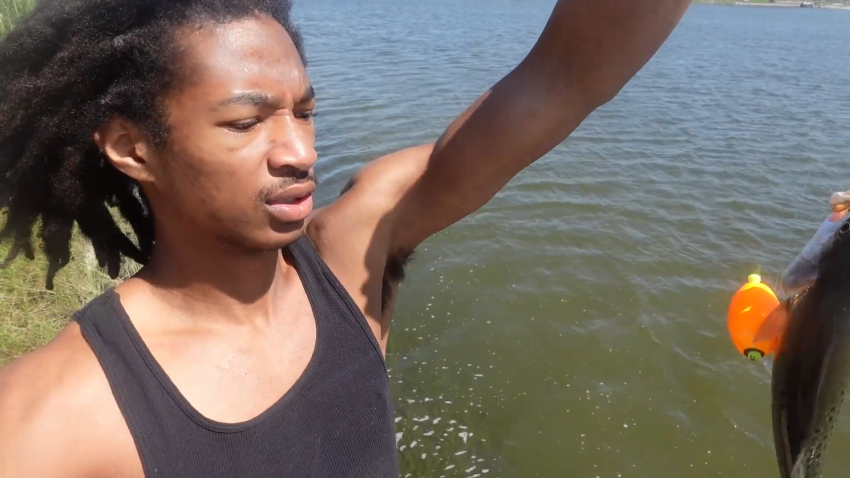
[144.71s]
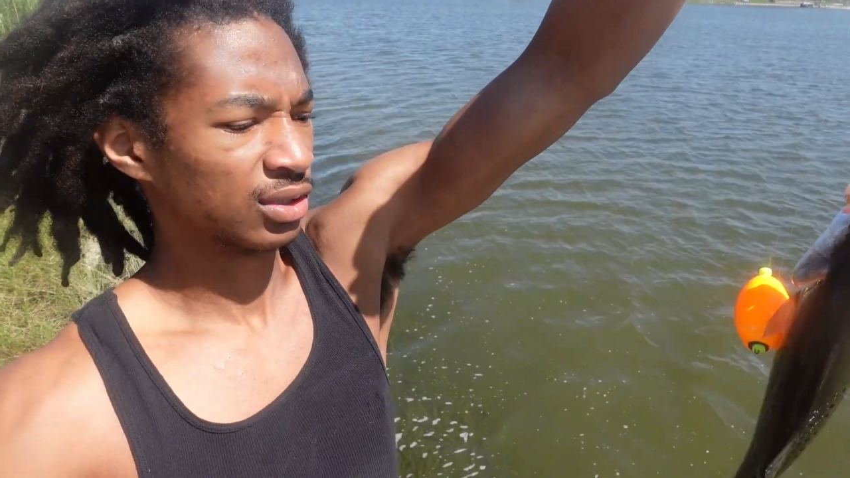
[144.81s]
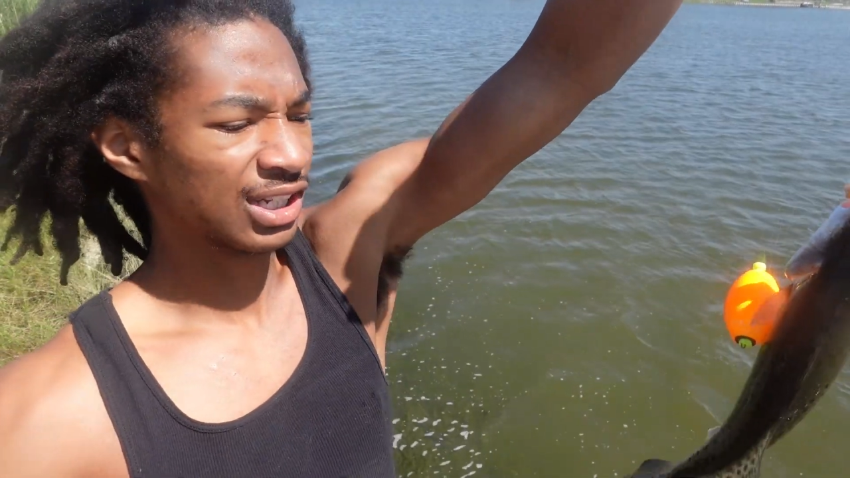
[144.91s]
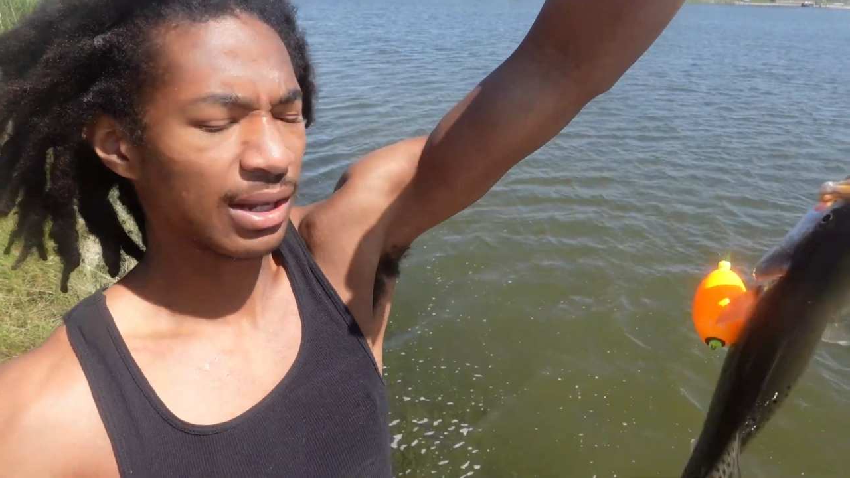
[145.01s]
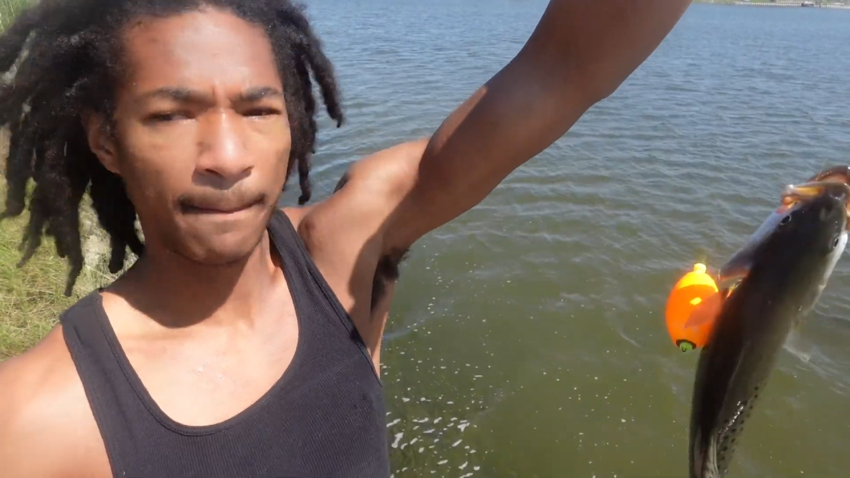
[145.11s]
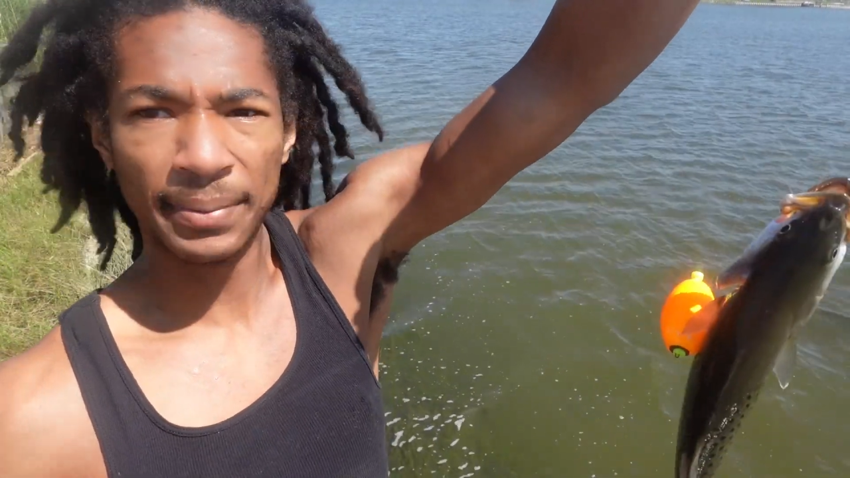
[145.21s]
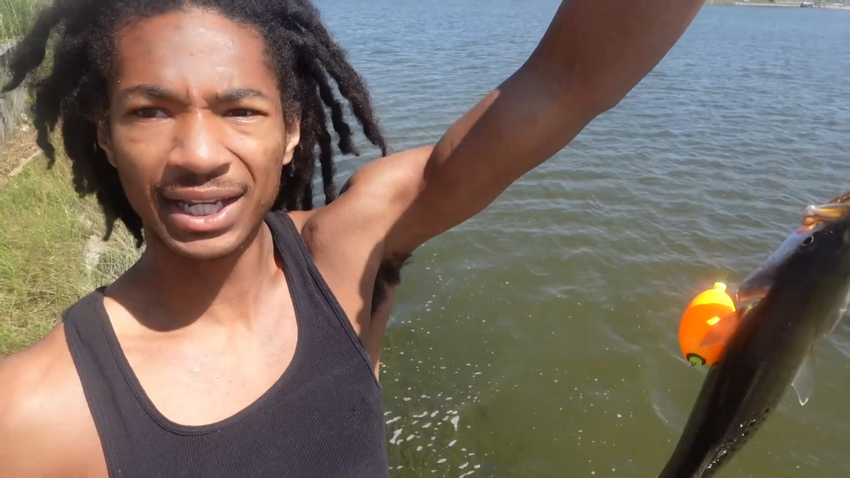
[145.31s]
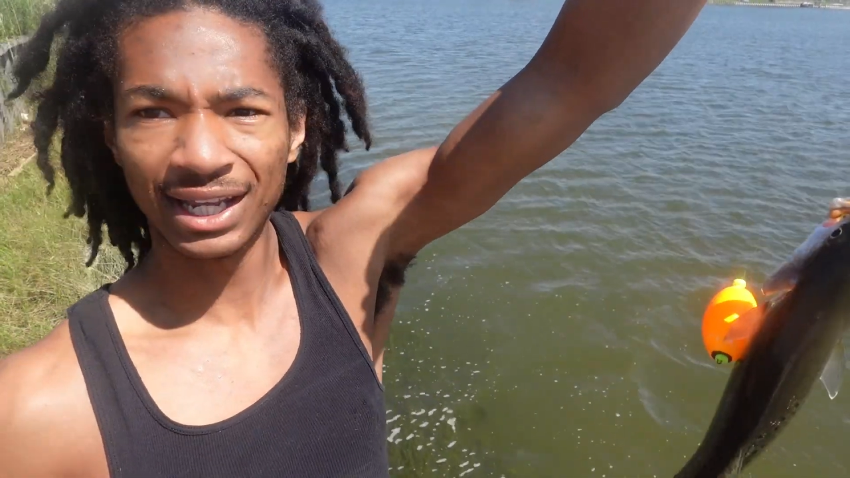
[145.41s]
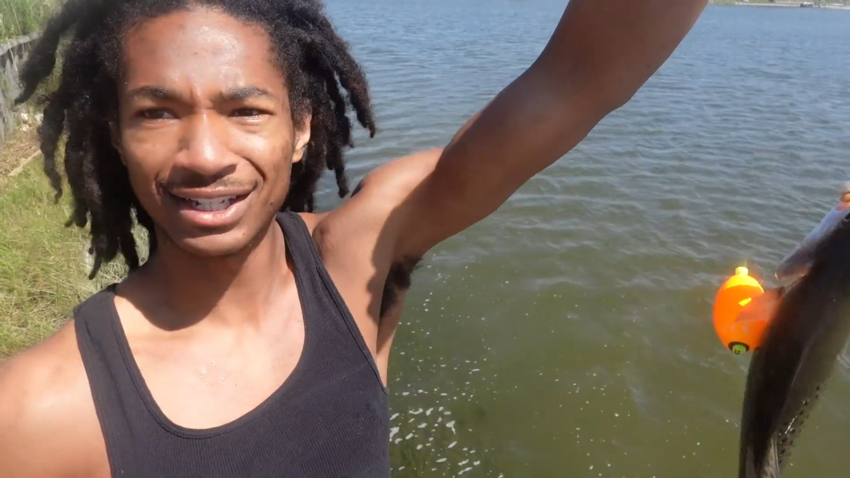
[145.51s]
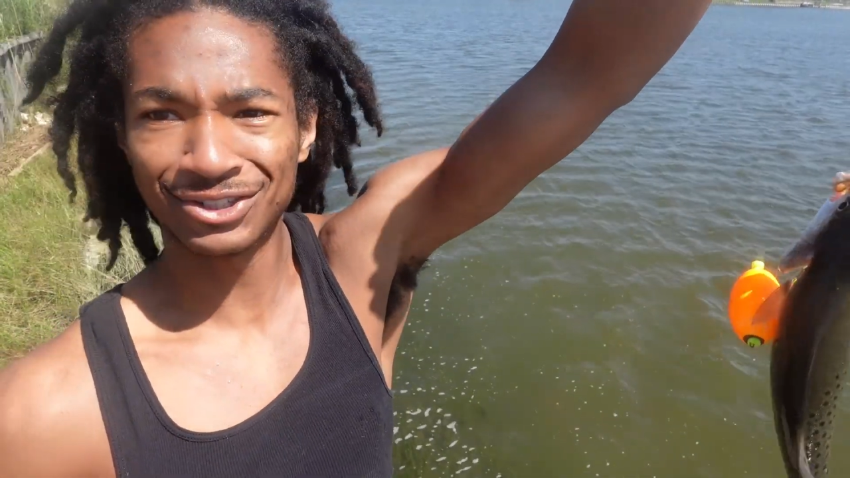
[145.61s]
this a big
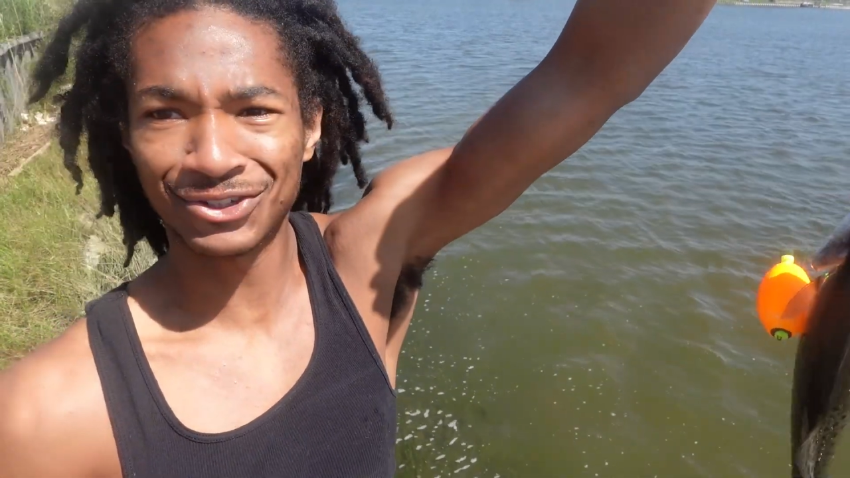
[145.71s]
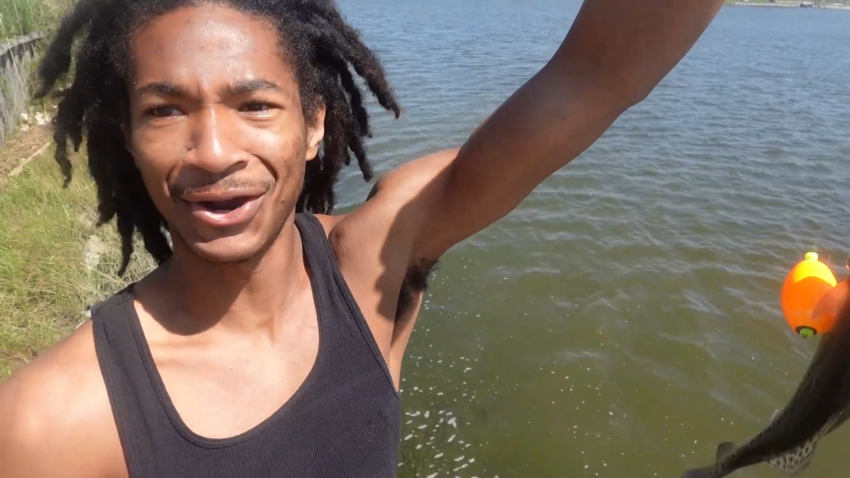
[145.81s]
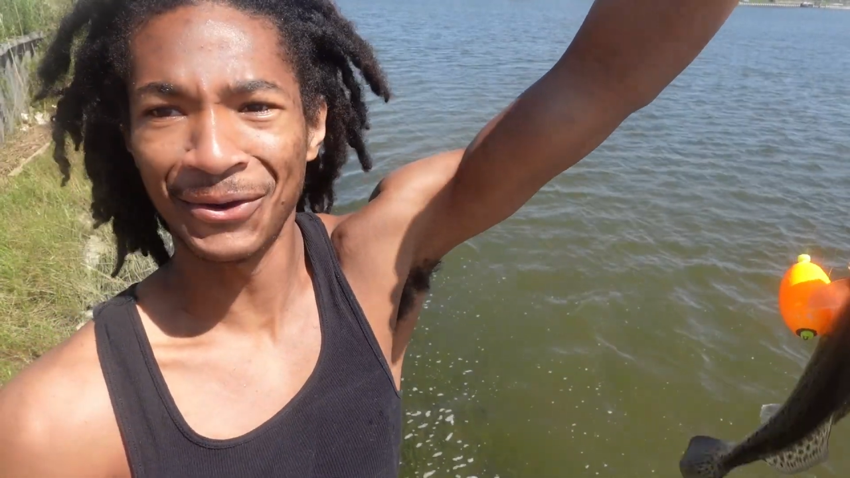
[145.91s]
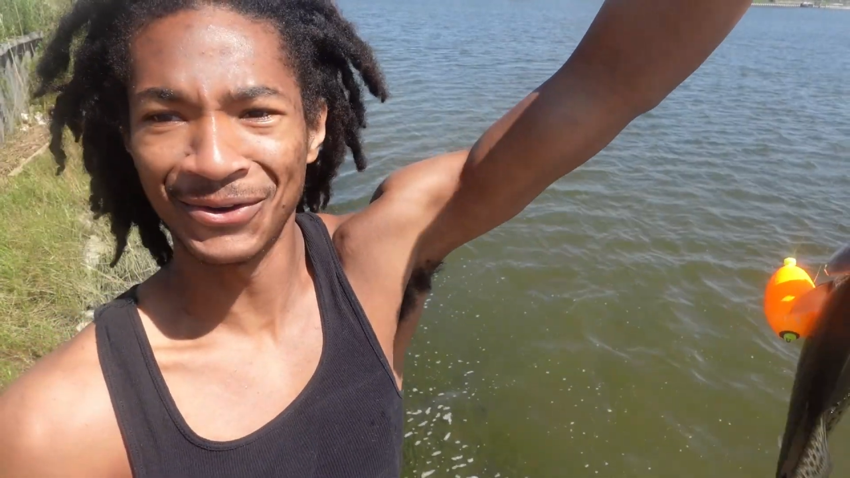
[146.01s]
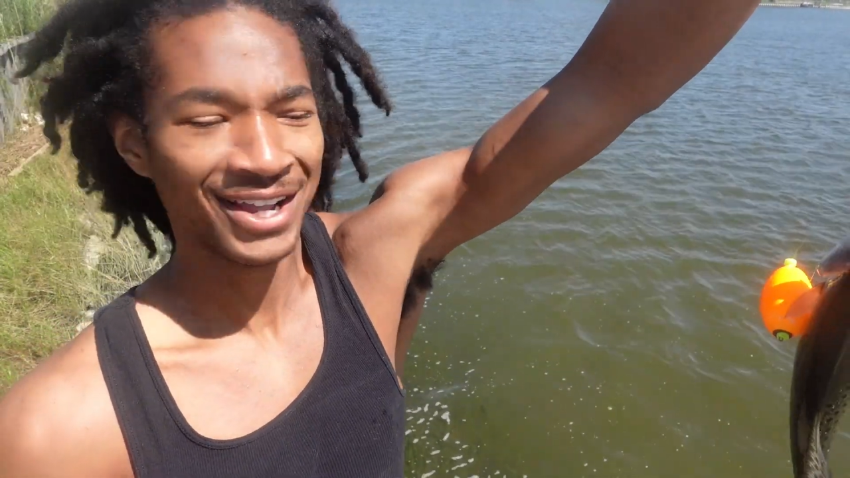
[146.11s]
ass trout.